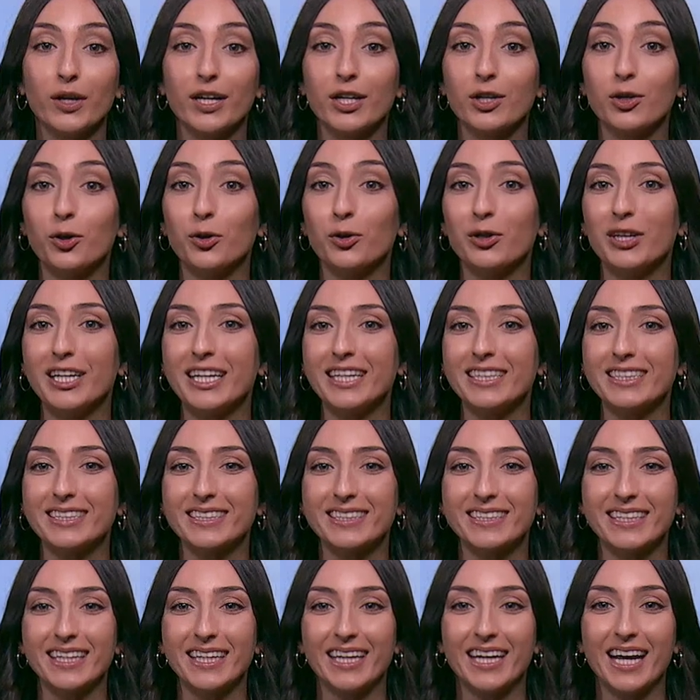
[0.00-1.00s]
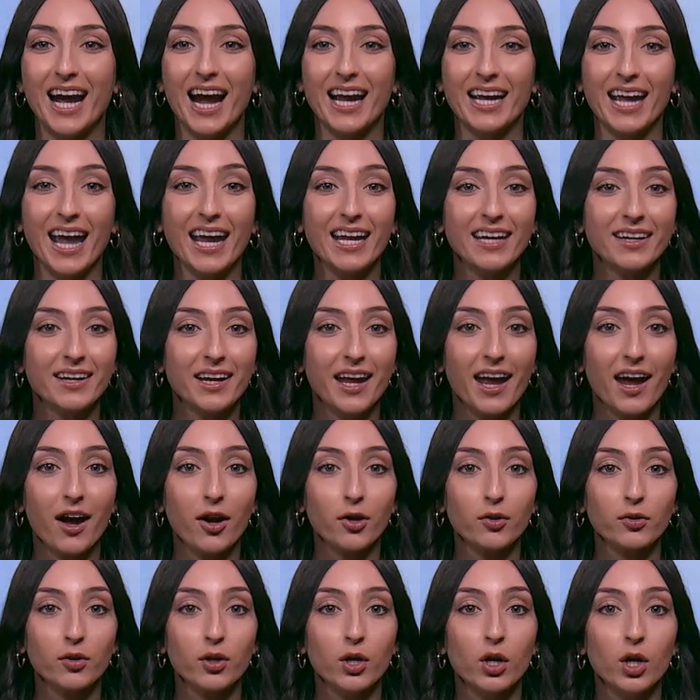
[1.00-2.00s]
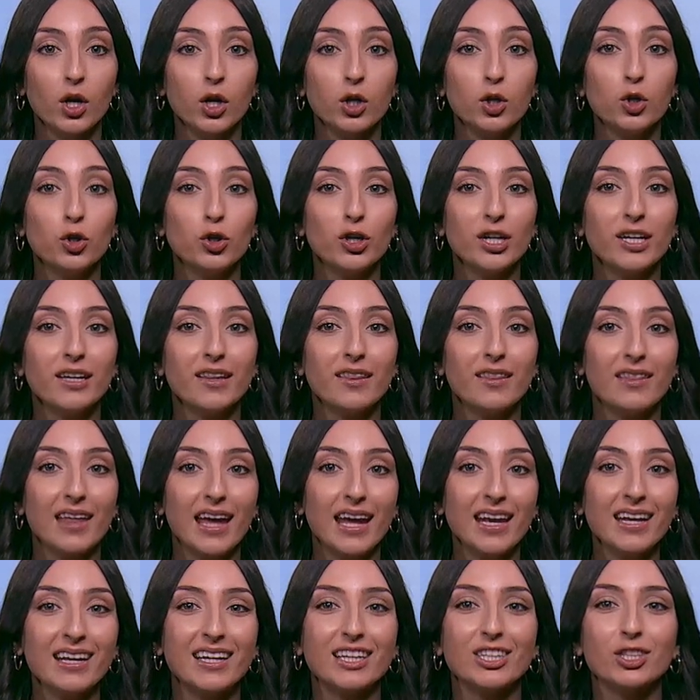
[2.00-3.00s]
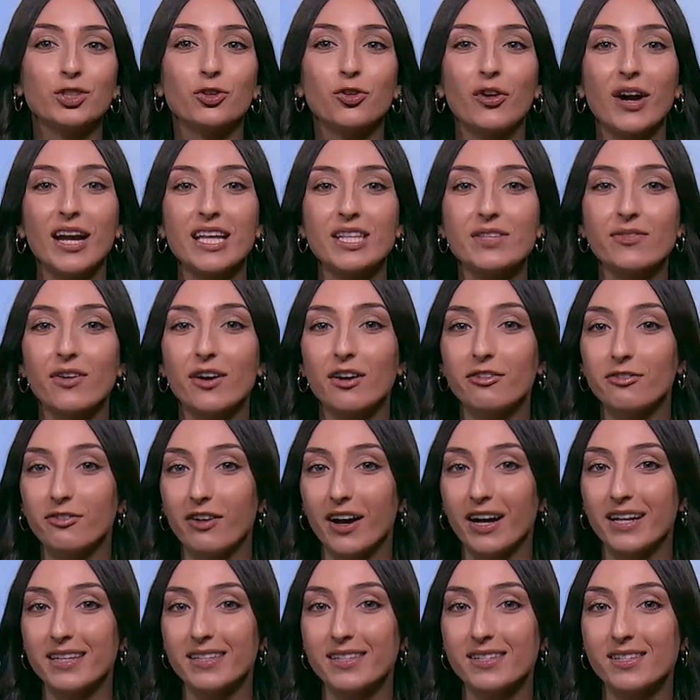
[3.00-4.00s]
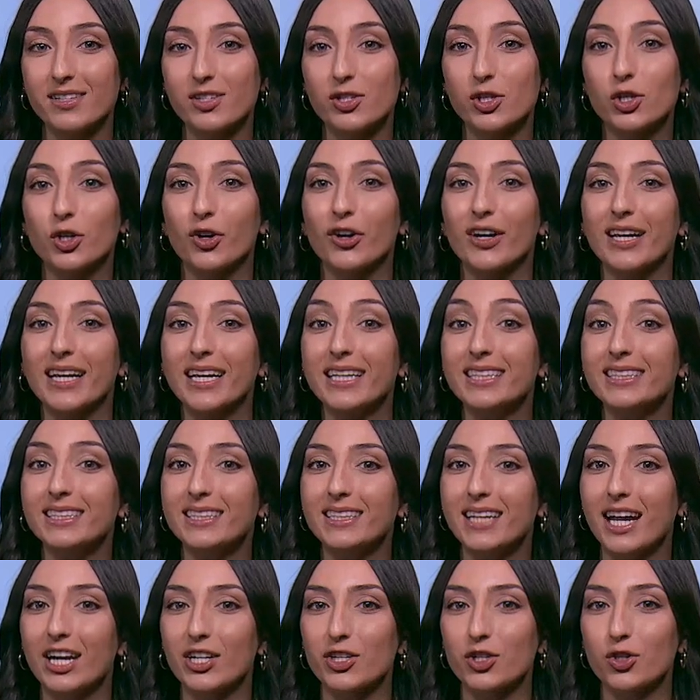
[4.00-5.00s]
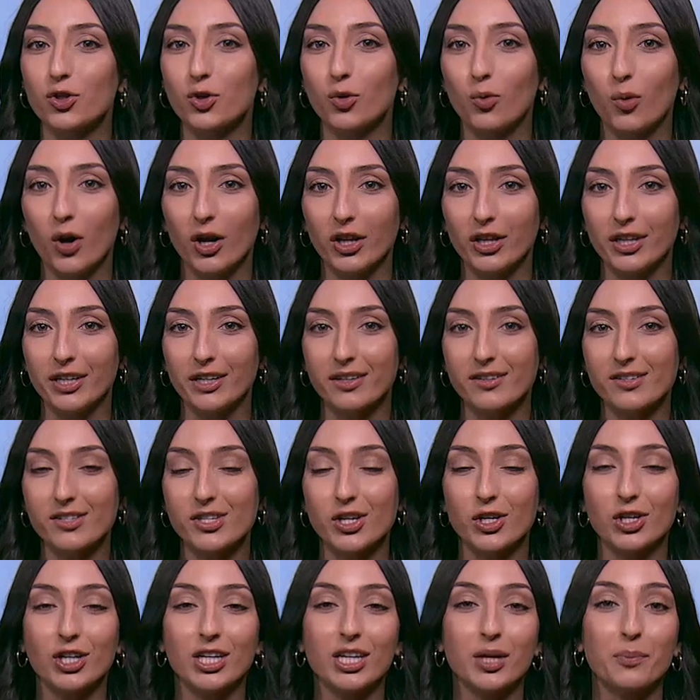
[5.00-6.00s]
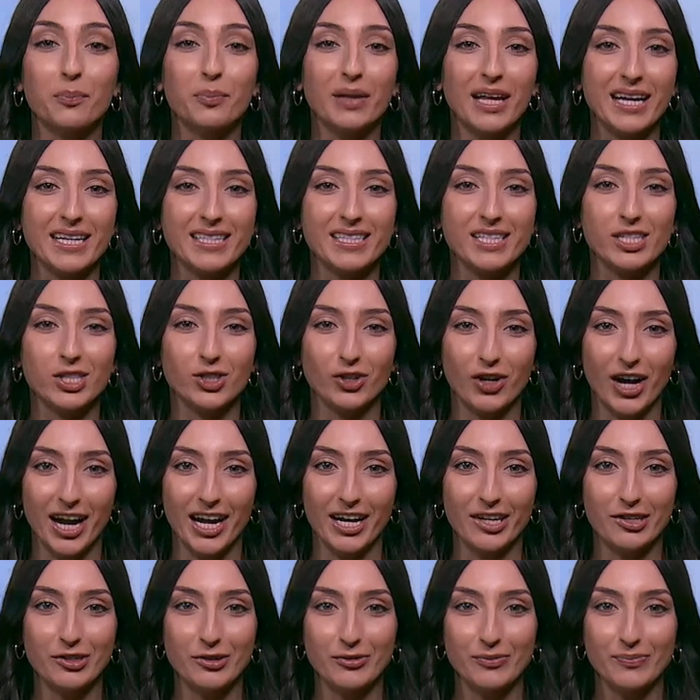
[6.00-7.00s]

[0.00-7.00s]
in your linked CDIA account, you can then transfer funds to your international wallet so you can place a trade.